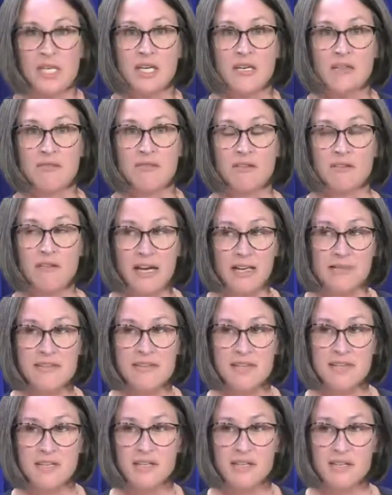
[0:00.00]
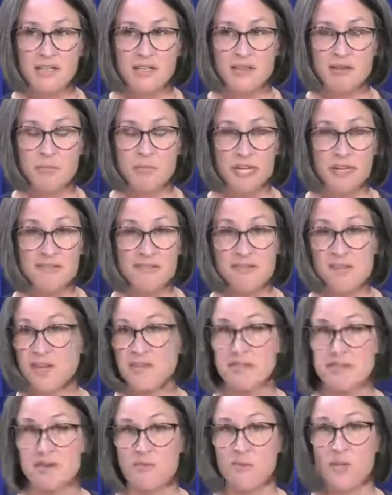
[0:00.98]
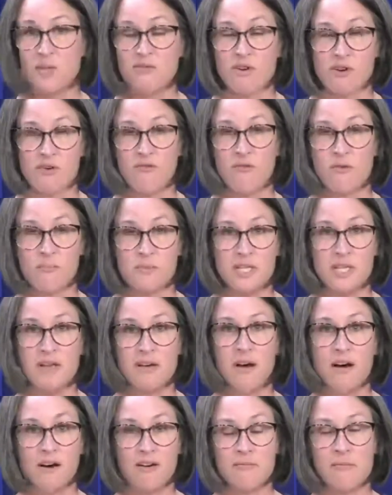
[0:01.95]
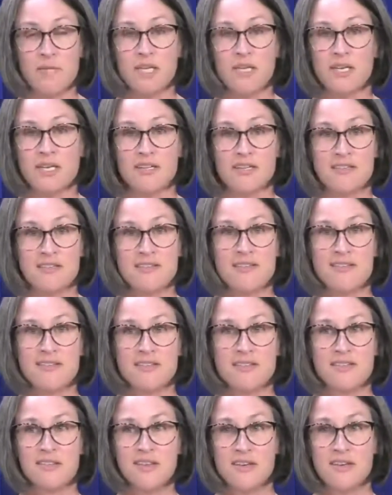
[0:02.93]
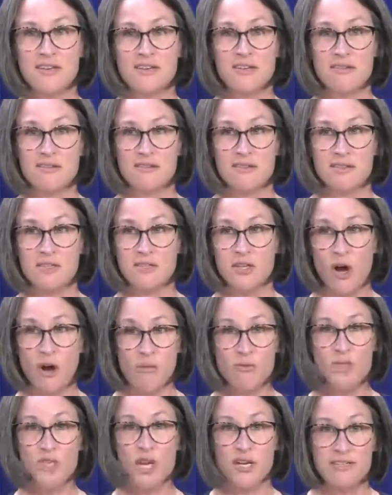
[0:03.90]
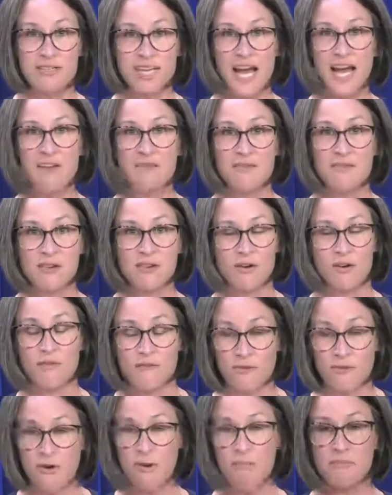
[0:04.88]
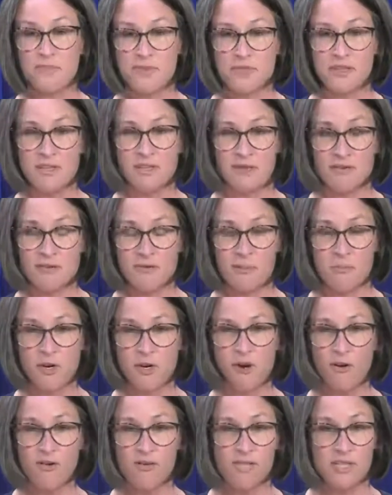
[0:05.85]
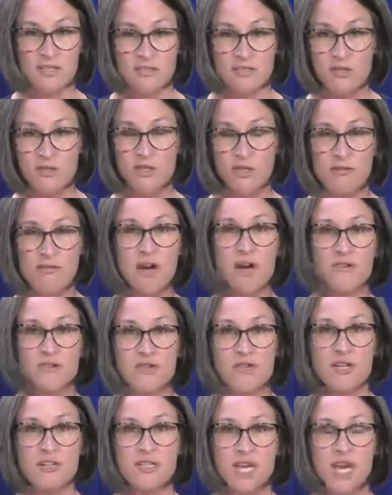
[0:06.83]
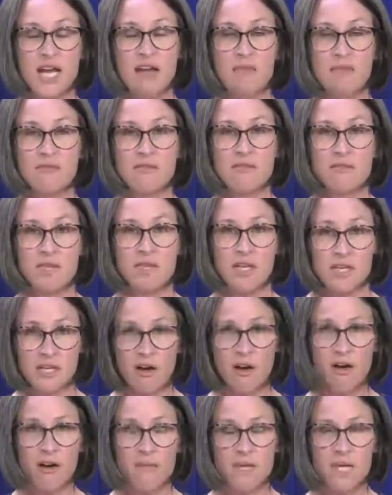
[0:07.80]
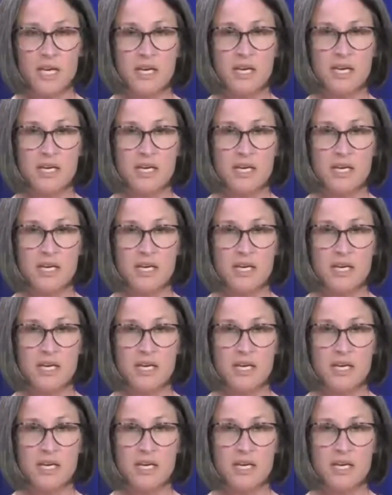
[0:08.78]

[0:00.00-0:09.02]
The biggest lesson we learned from the economy is don't shut down, or from COVID is do not shut down the economy.